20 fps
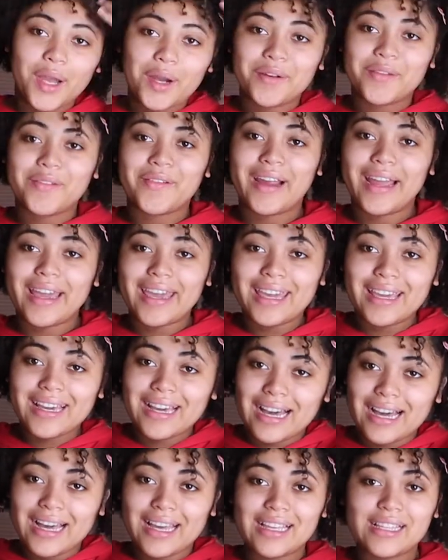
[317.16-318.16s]
all right,
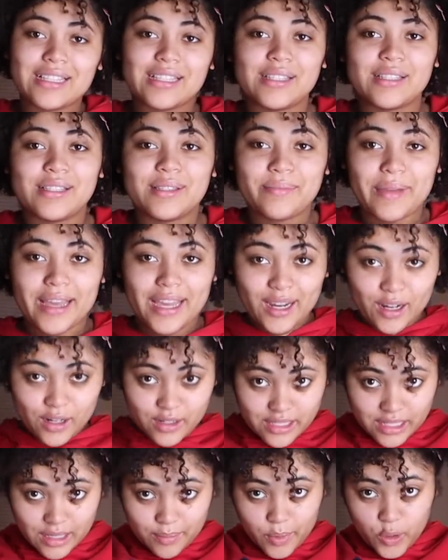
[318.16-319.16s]
guys, my hair
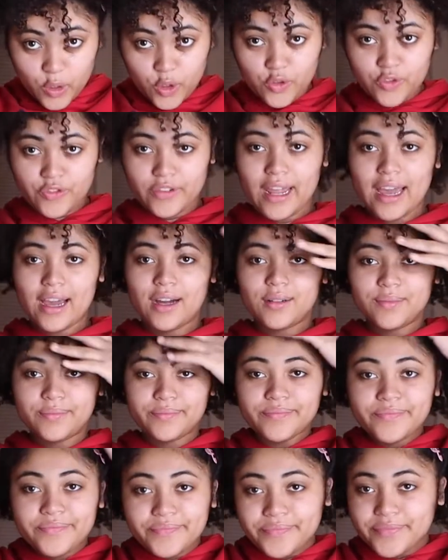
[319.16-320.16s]
is in a poof now.
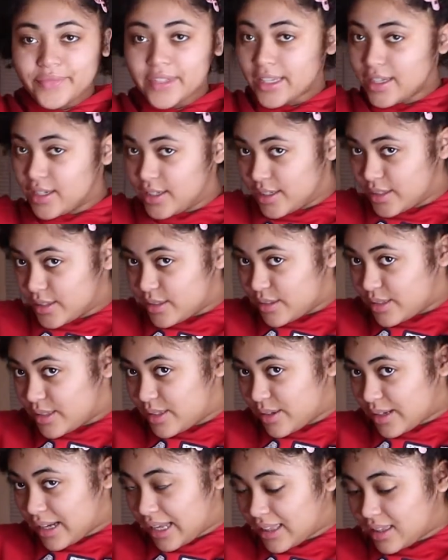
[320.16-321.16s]

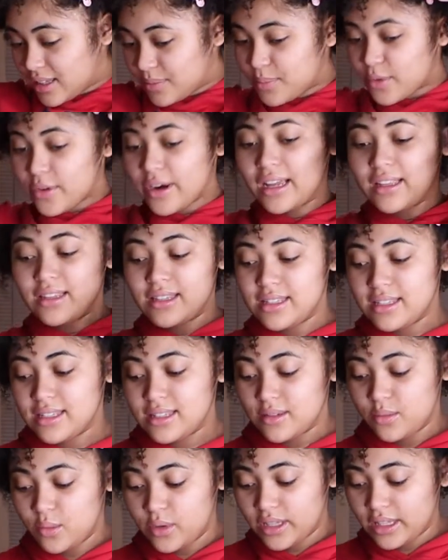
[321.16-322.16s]
Still got the Brits.
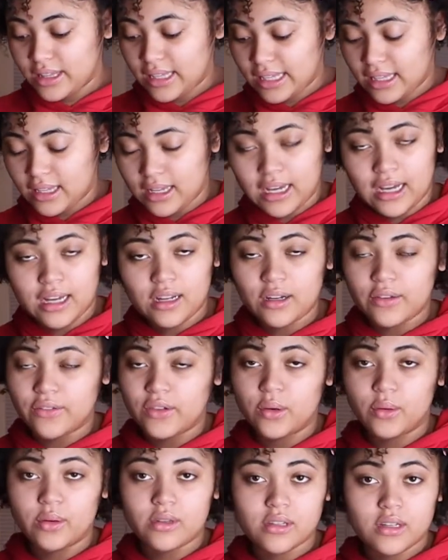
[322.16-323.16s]
Well, I, think, I don't even
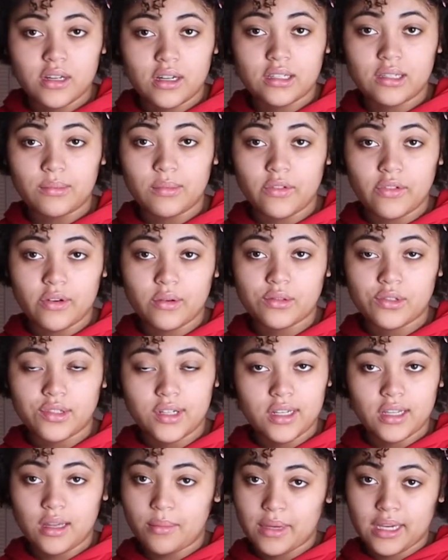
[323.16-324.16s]
know what it's called, to be real. show.
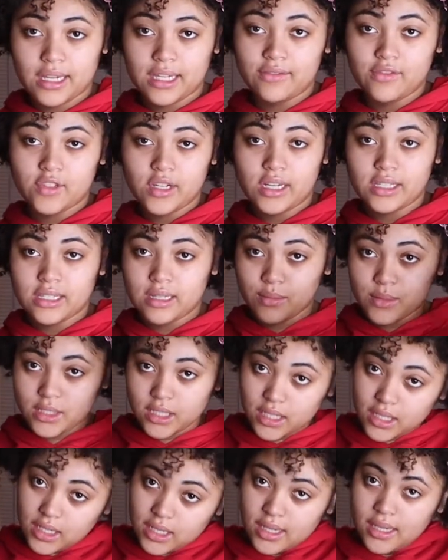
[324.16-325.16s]
I'm not even
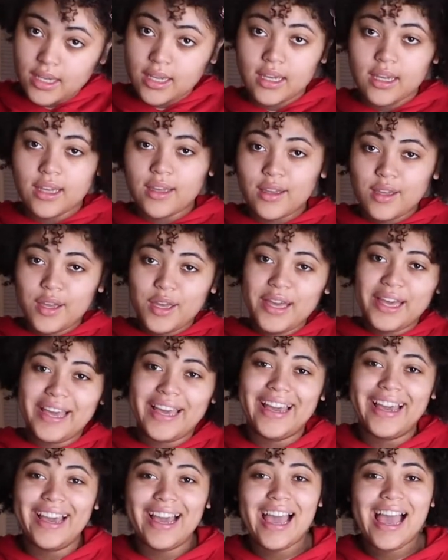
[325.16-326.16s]

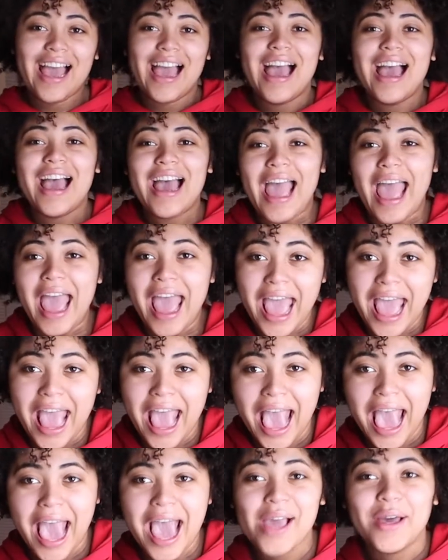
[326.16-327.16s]
trying
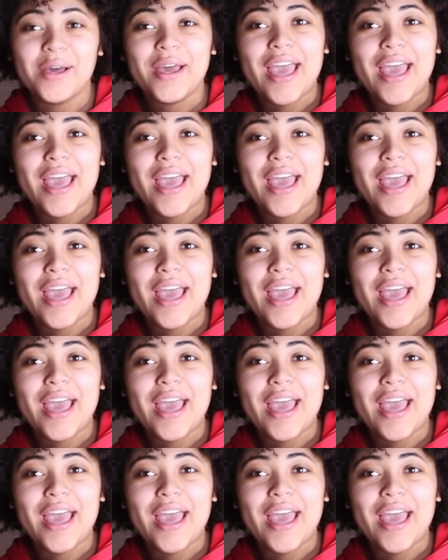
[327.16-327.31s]
something.